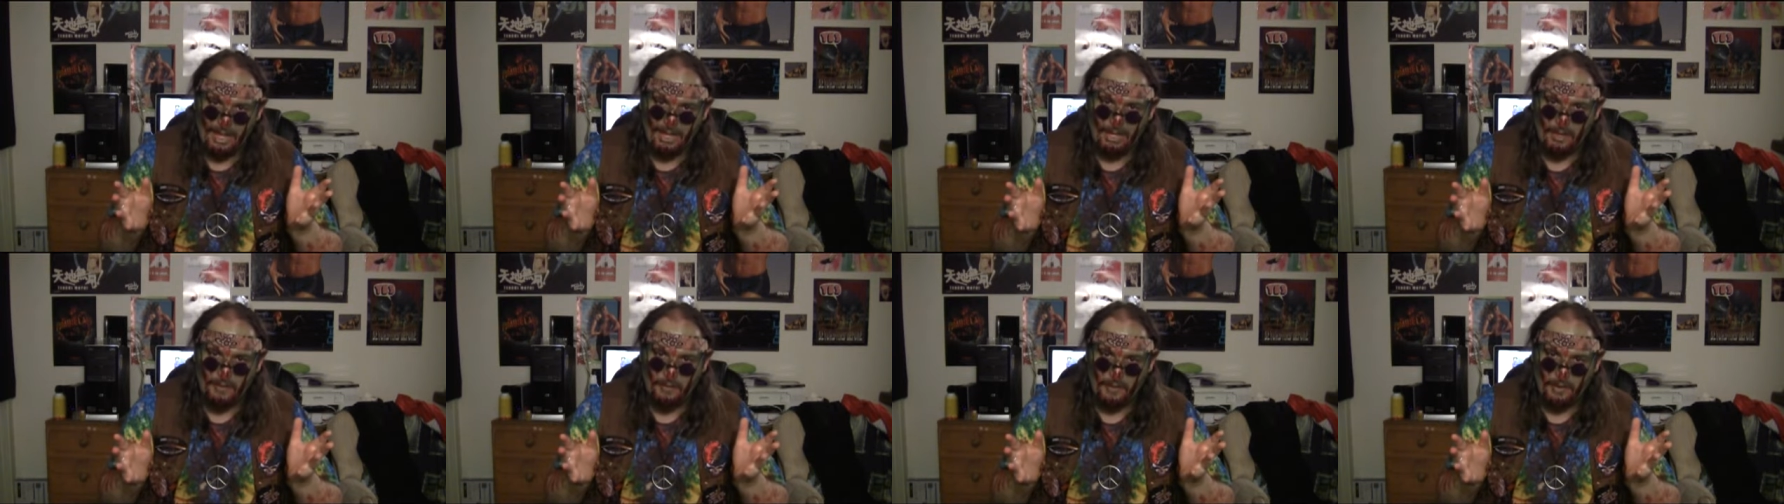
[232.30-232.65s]

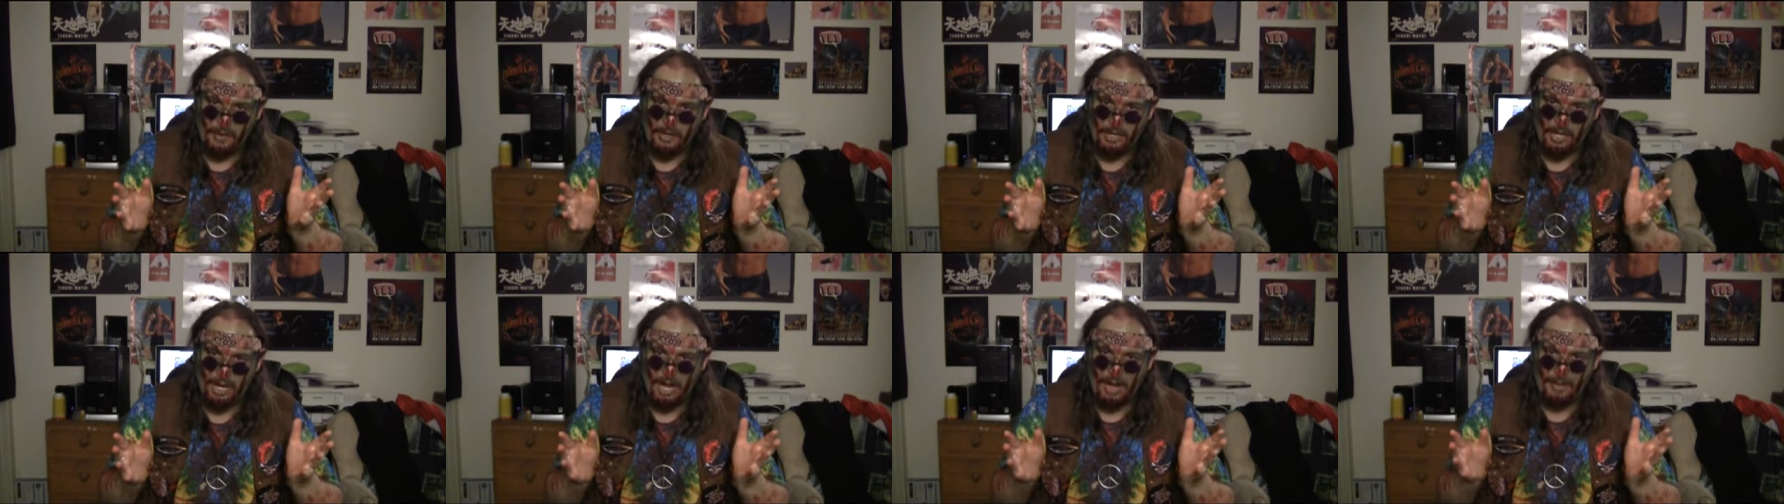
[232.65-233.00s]
thank you for
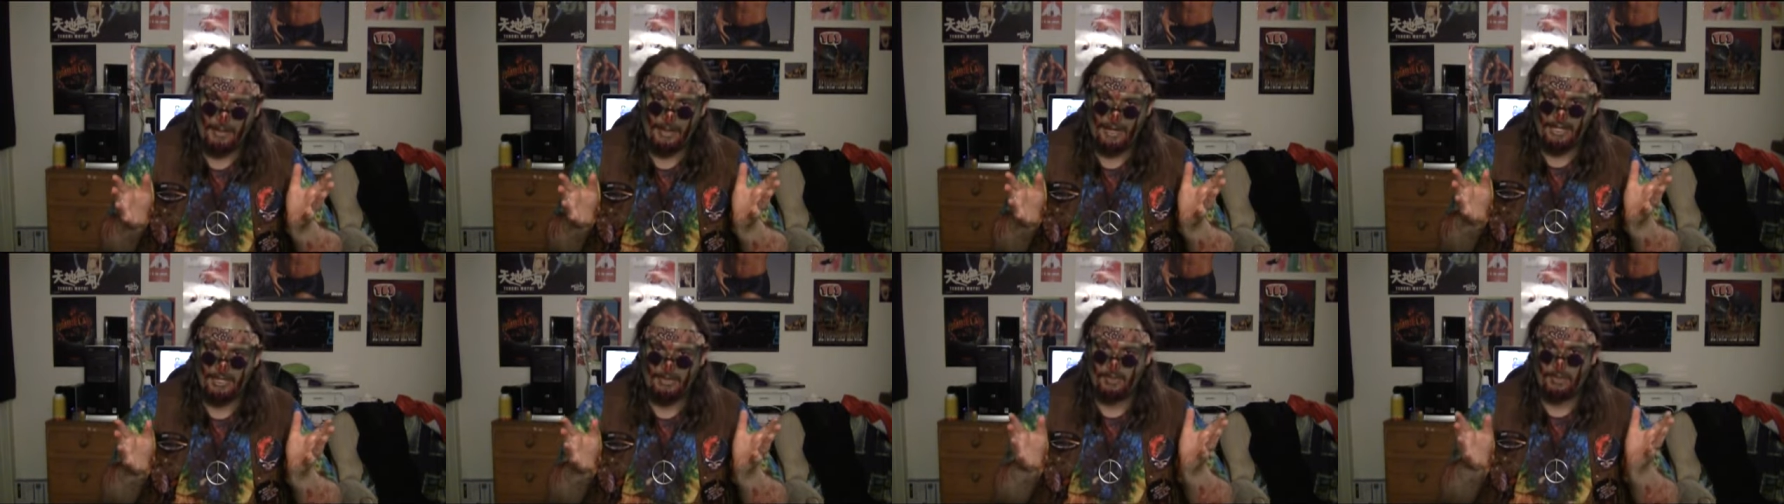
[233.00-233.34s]
your
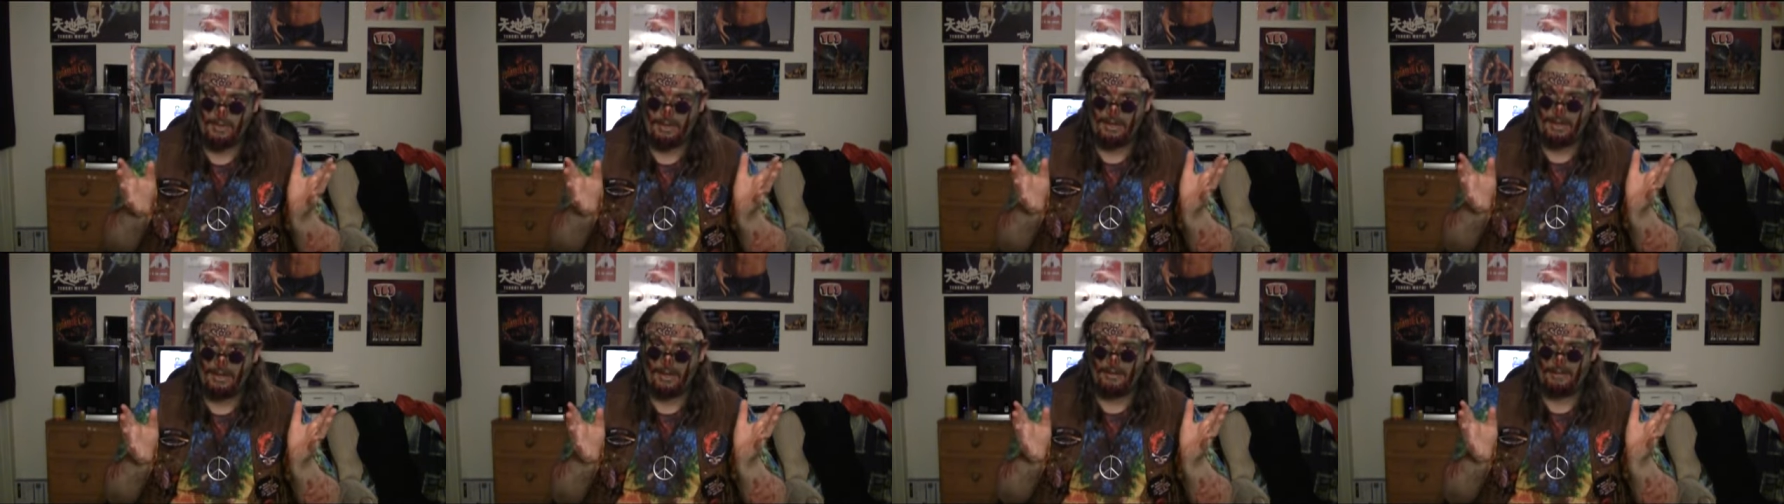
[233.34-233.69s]
communist
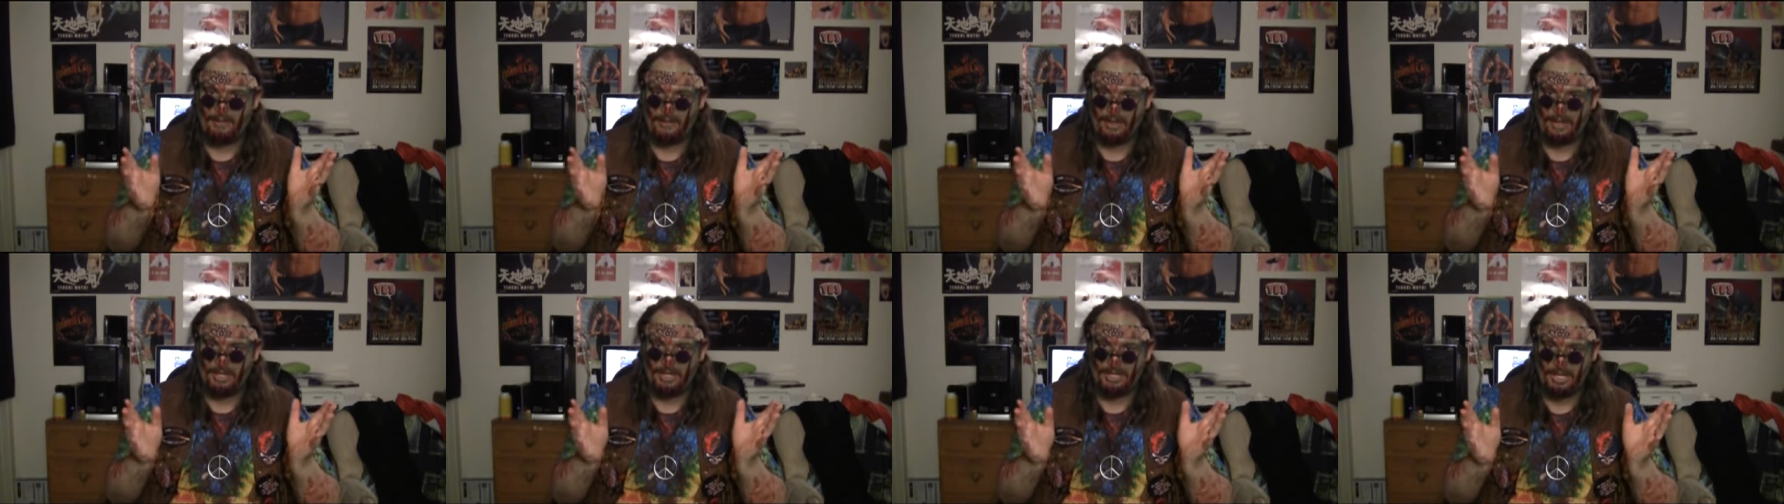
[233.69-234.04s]

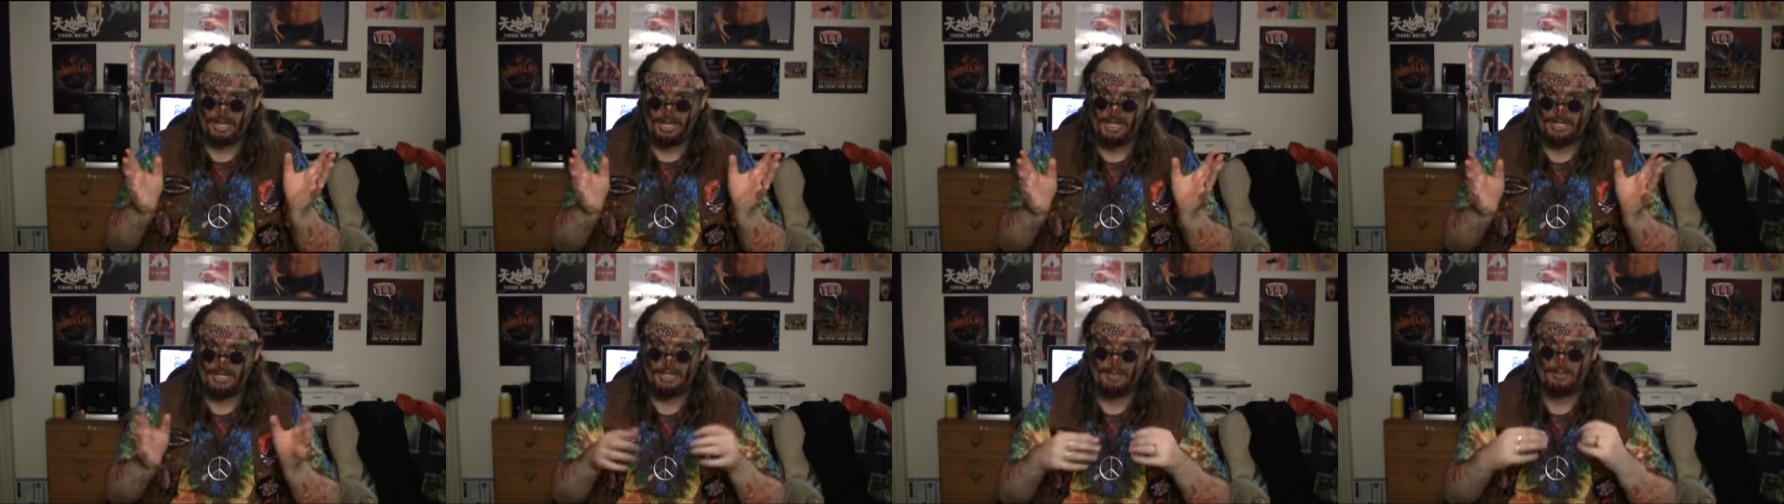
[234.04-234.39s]

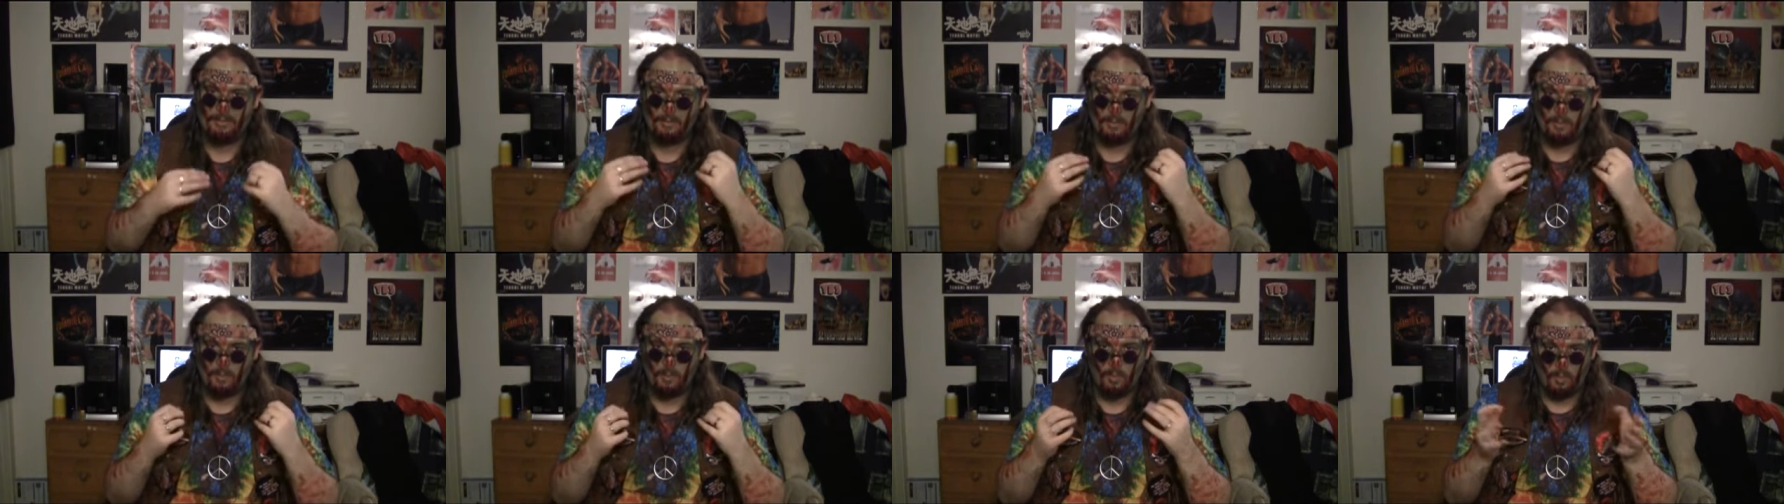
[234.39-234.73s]

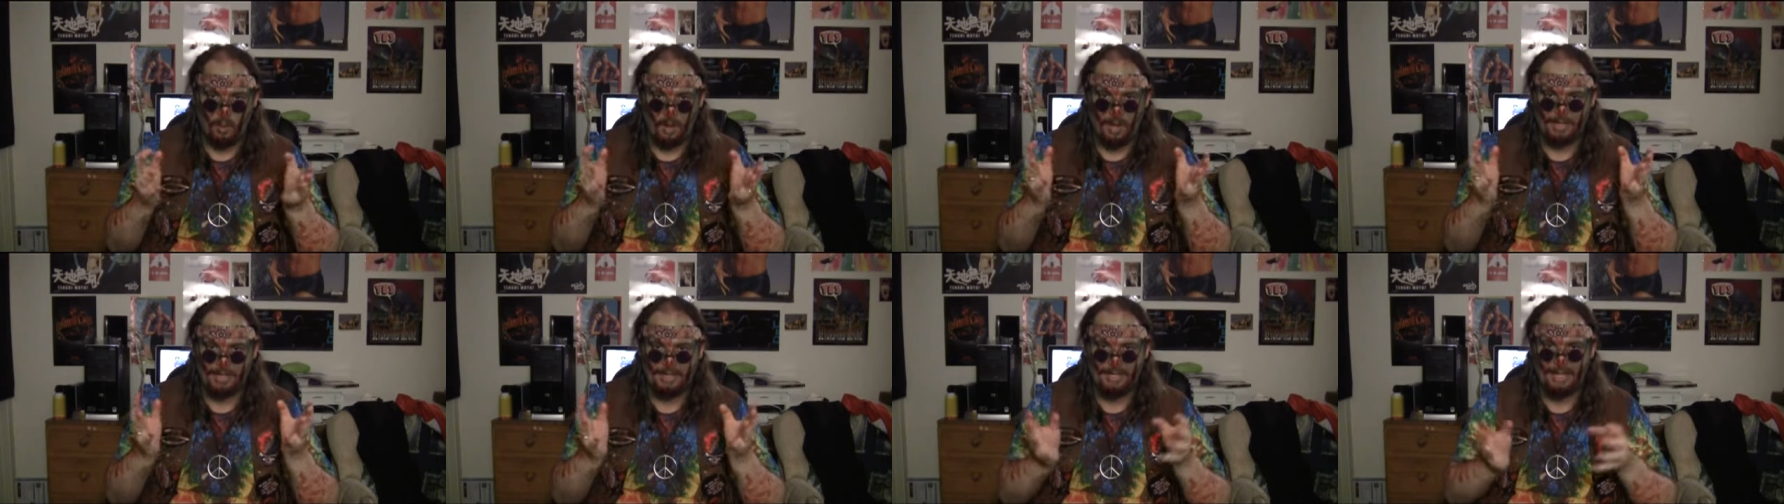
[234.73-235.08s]
revisionism
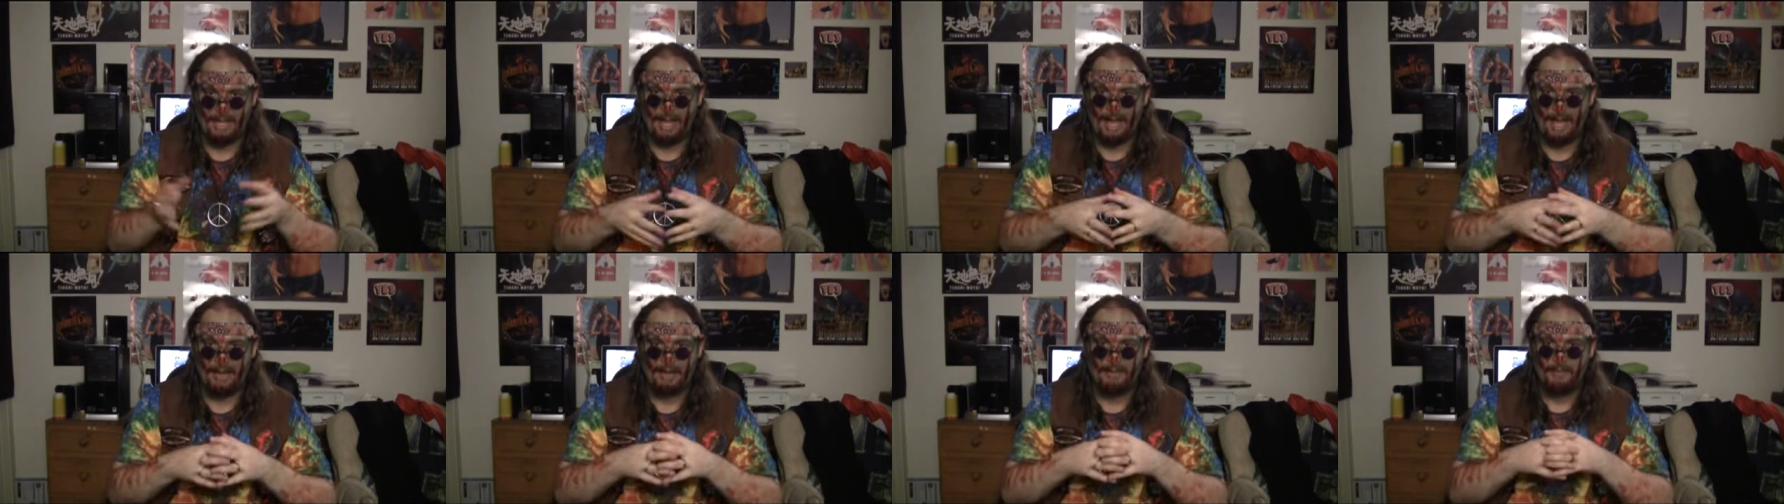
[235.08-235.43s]
once
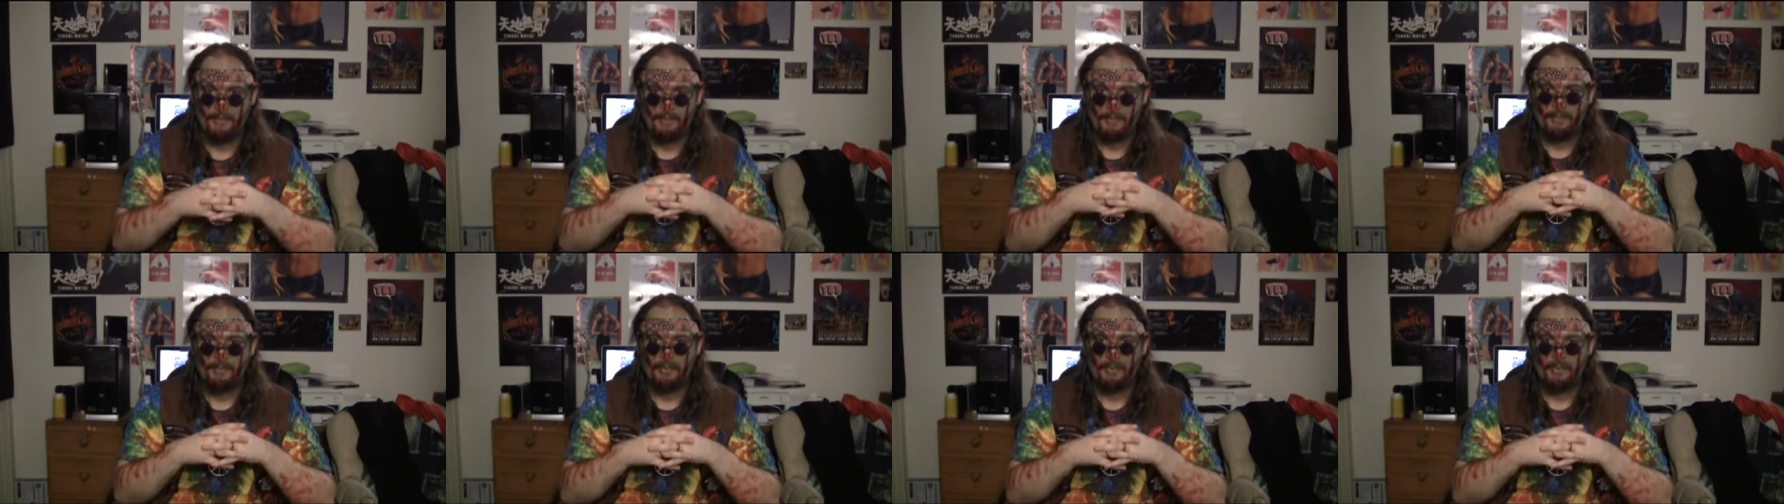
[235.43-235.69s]
again.